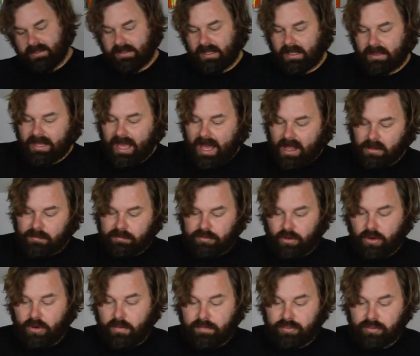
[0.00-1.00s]
the
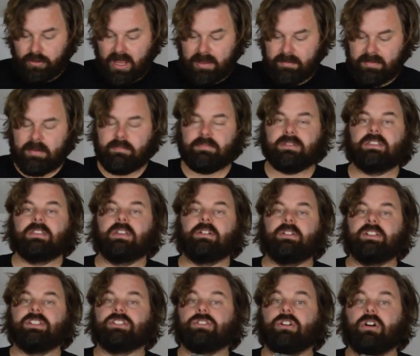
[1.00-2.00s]
Brew Premium
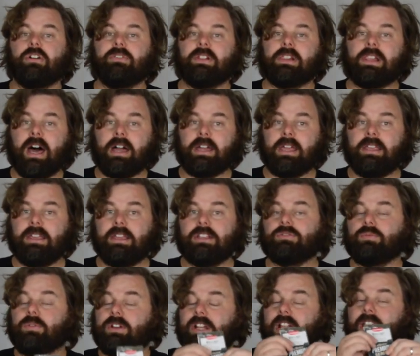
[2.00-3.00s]
Series Nova Lager
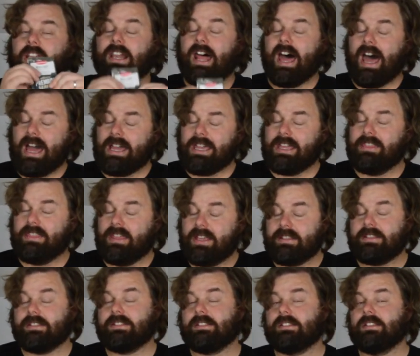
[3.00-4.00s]
yeast. We're going to lager
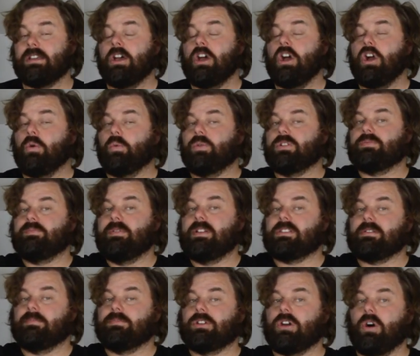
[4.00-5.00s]
this, which means
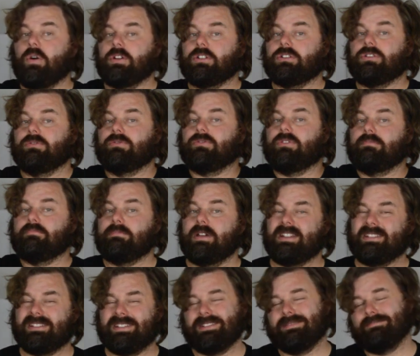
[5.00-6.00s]
I'm going to
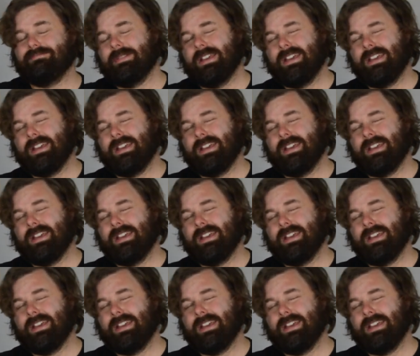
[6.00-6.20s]
ferment it